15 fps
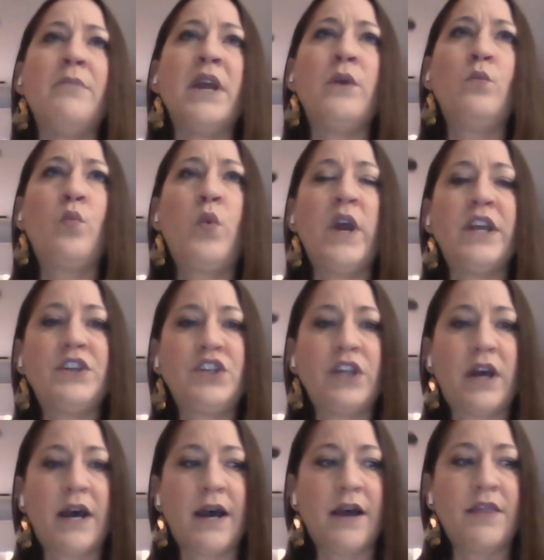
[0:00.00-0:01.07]
in which
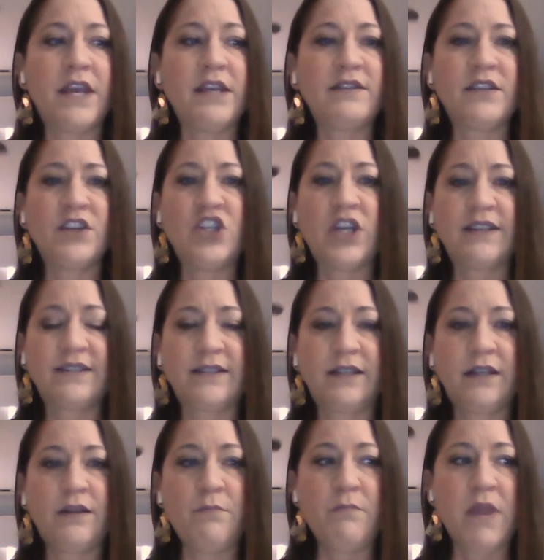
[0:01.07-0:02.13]
they
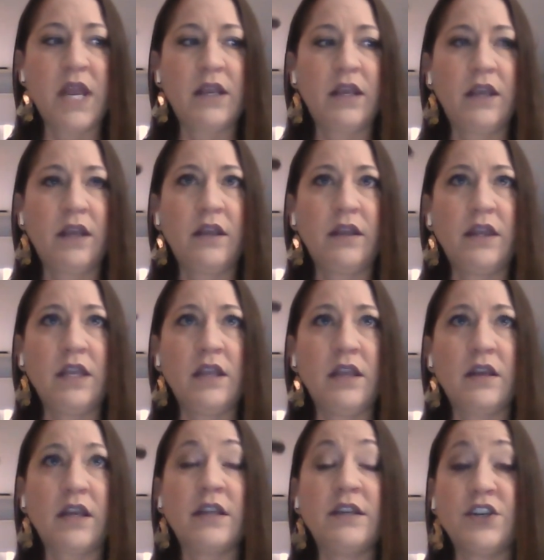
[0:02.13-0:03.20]
suggested making
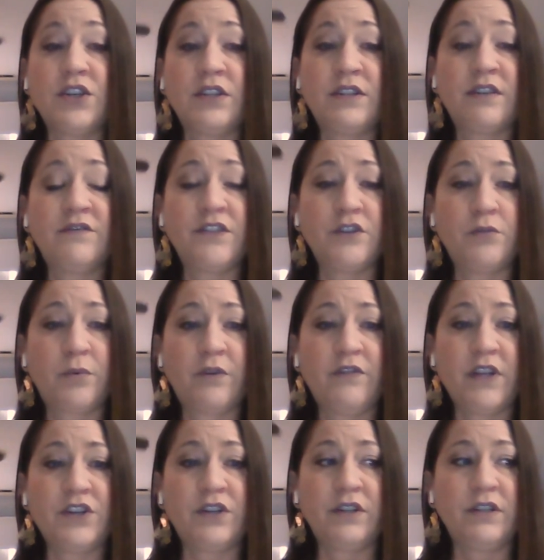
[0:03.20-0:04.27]
the conditions of
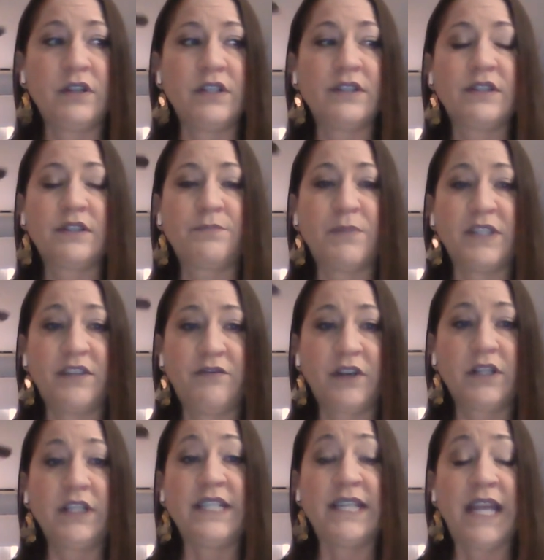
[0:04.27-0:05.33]
supervision
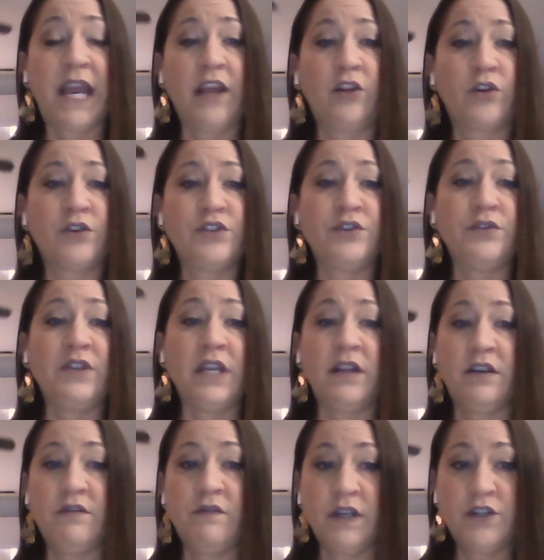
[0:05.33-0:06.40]
specifically tailored to the
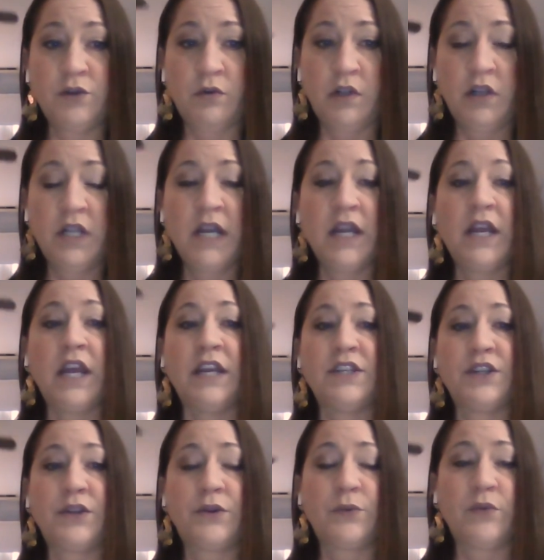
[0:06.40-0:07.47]
individual and
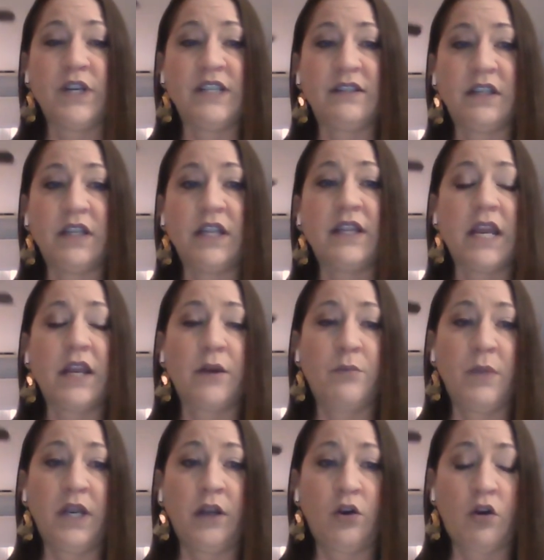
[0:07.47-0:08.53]
to the reason that they
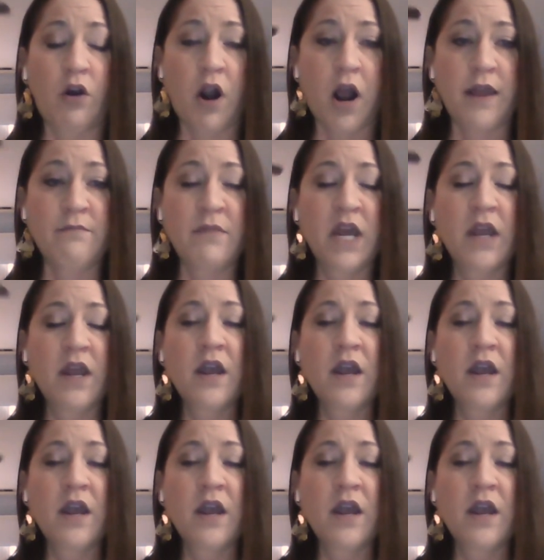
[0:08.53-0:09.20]
committed crime.